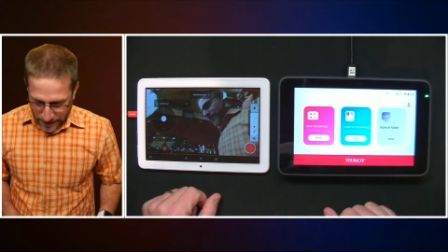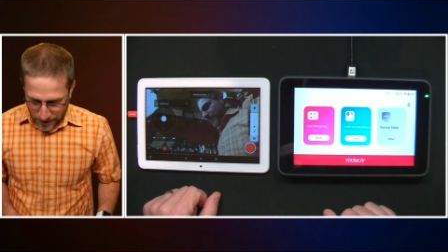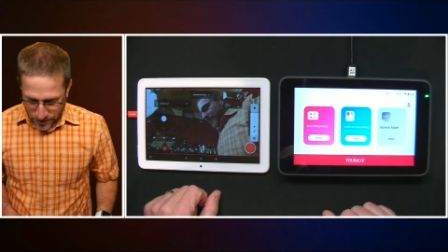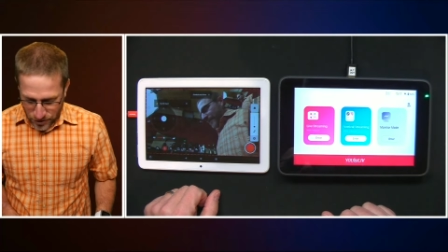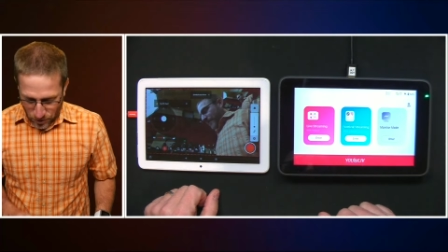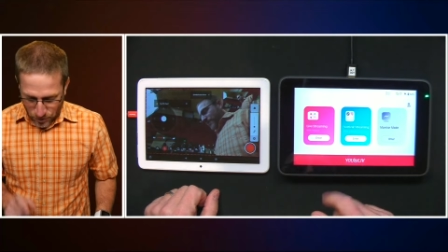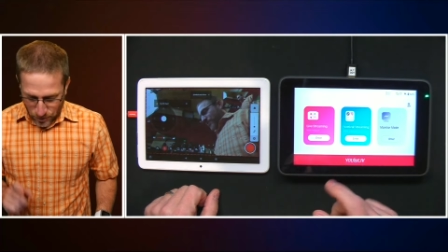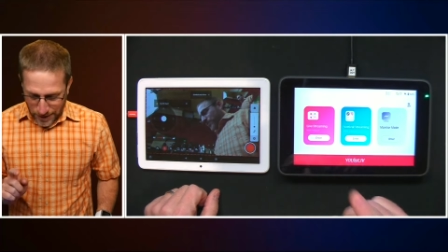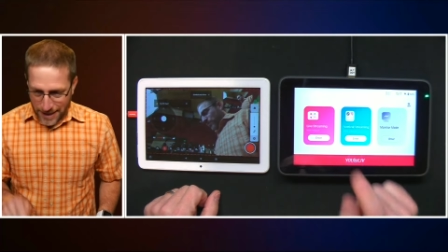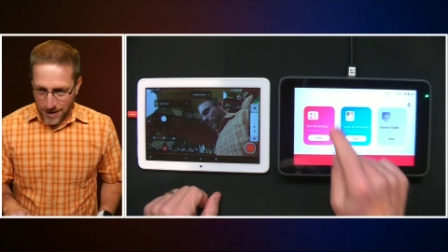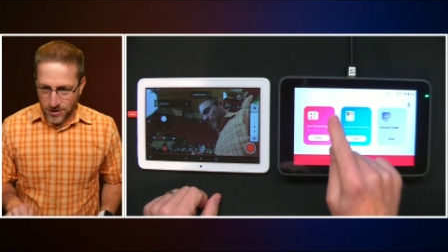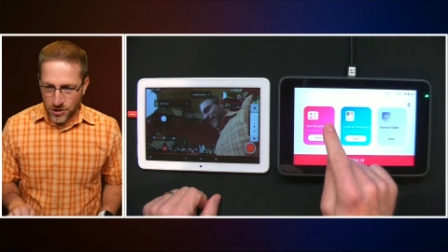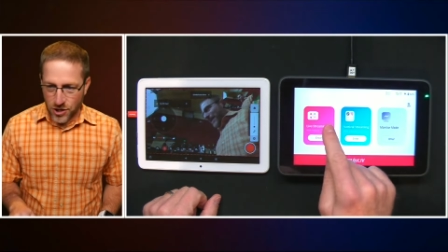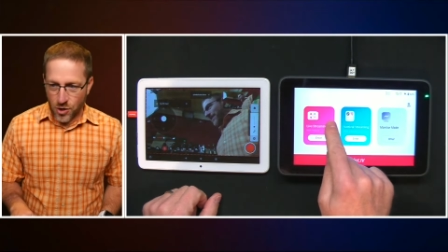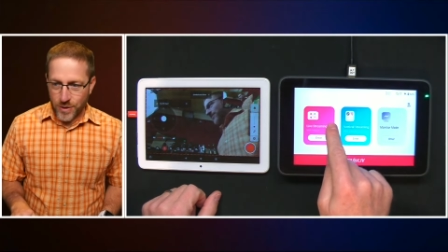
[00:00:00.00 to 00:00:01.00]
So let
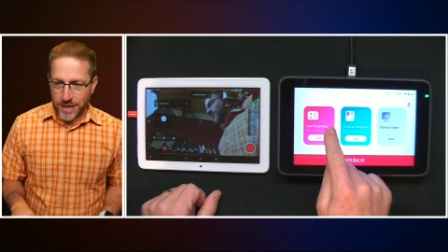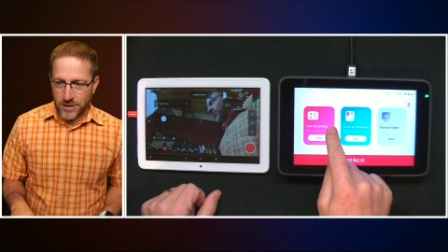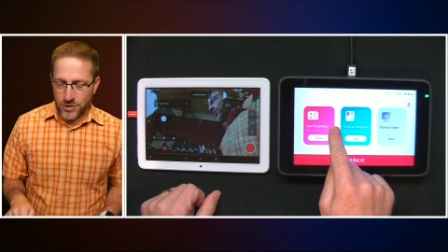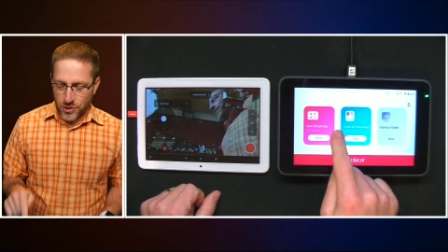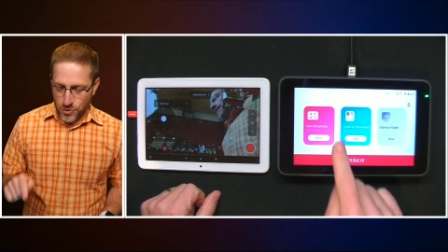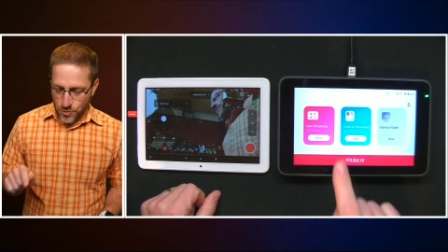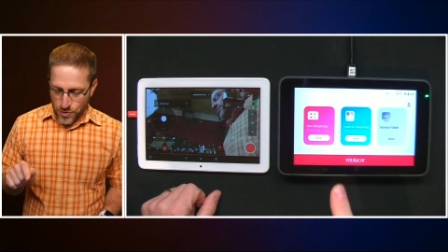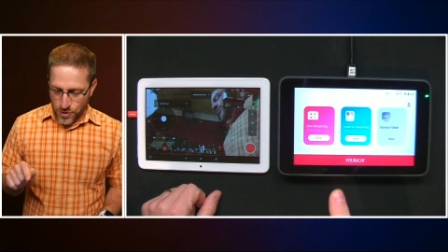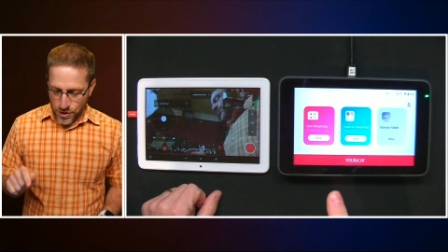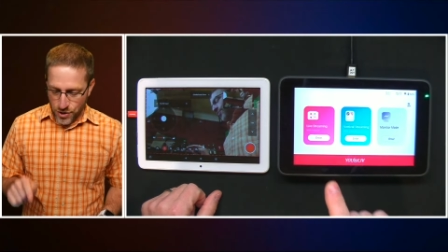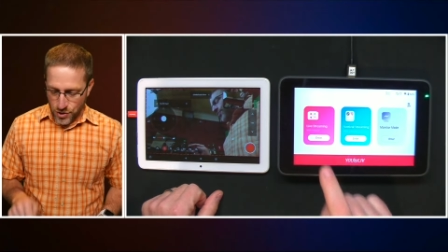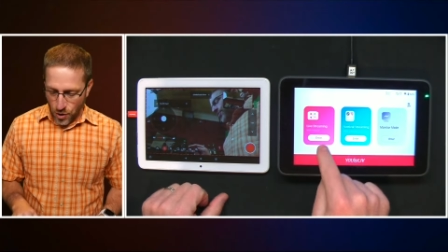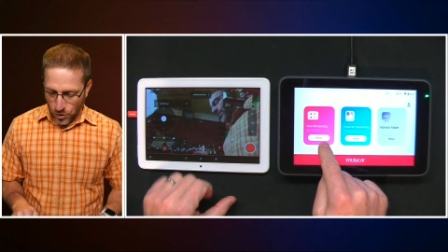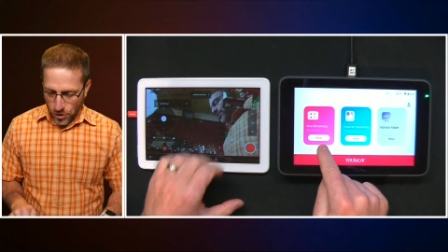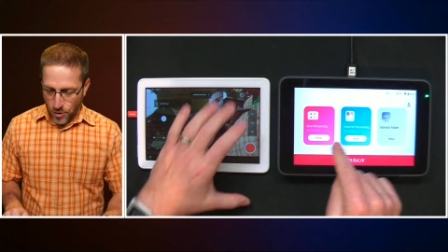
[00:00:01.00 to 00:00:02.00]
us go into the
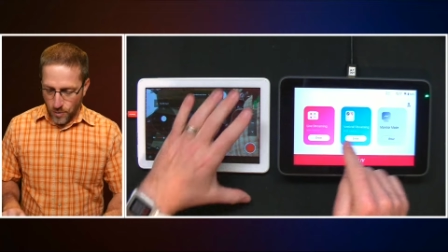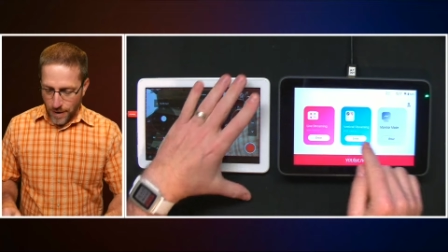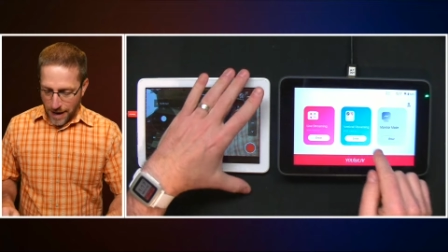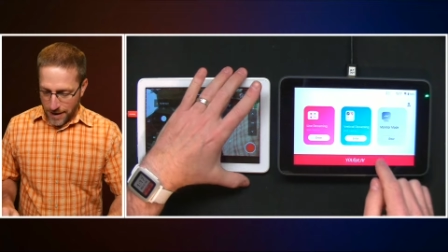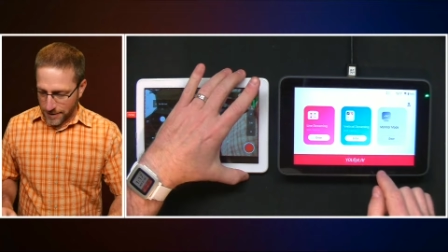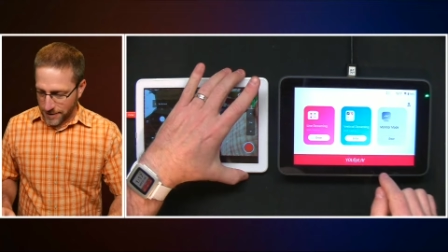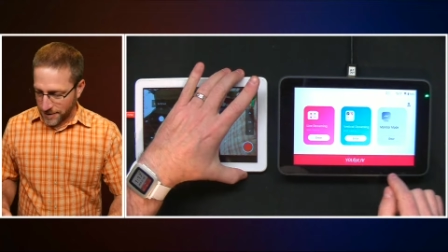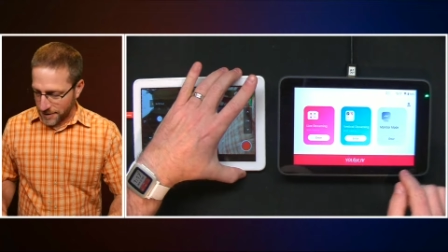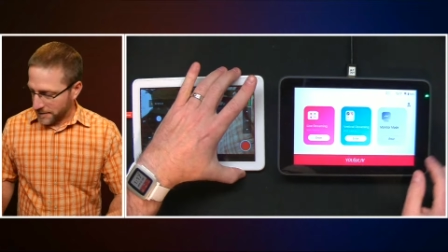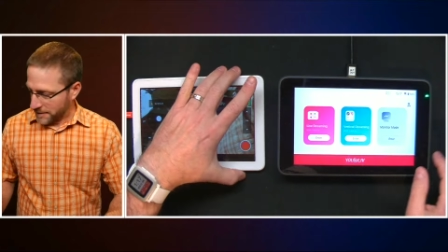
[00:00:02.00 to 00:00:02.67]
YOLO box.